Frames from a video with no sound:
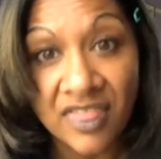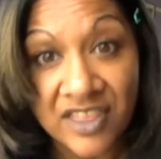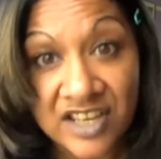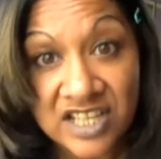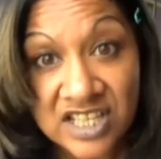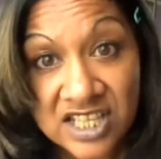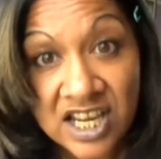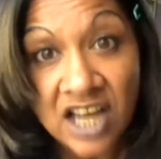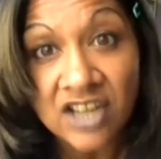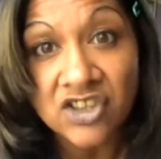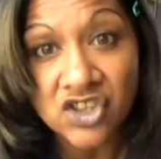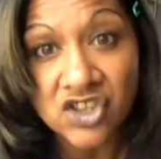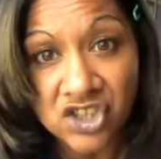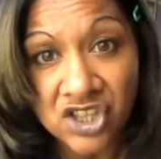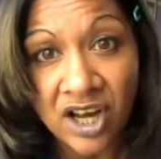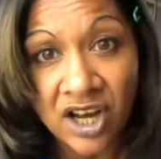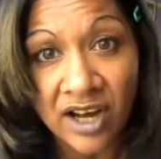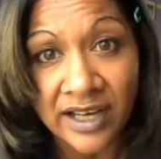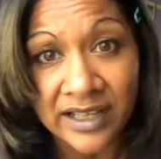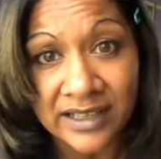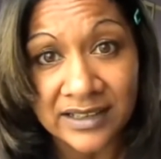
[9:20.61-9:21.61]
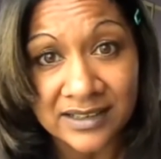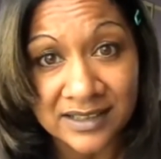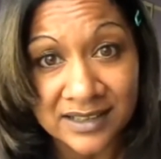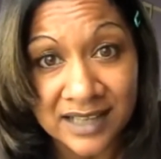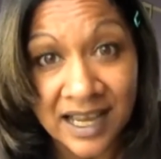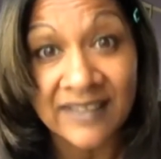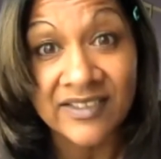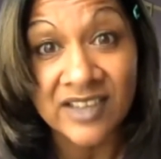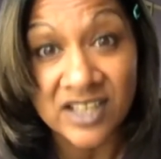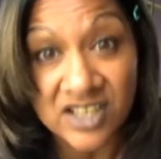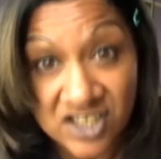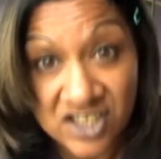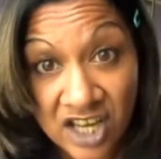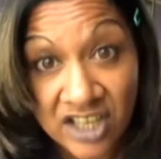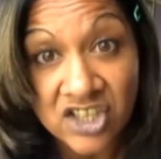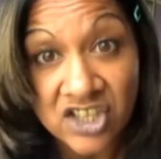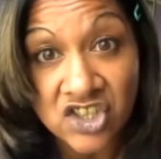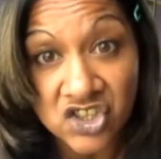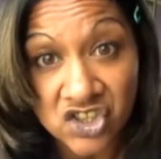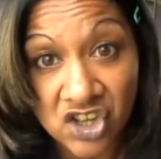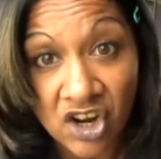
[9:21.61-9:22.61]
the sun shines and the
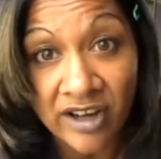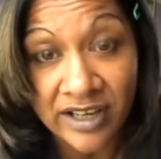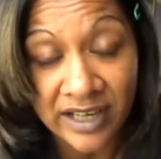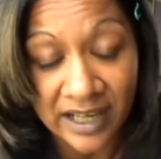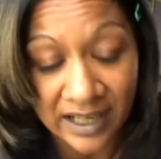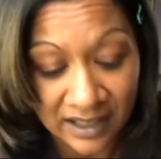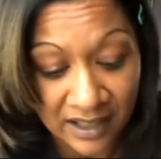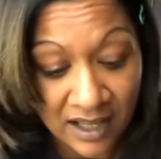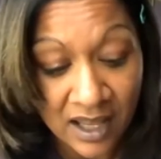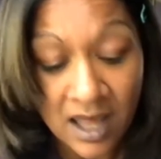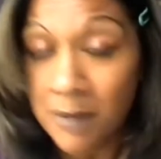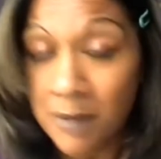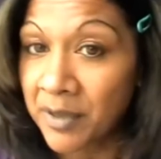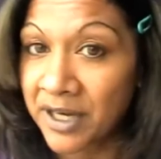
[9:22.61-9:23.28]
sun is shining,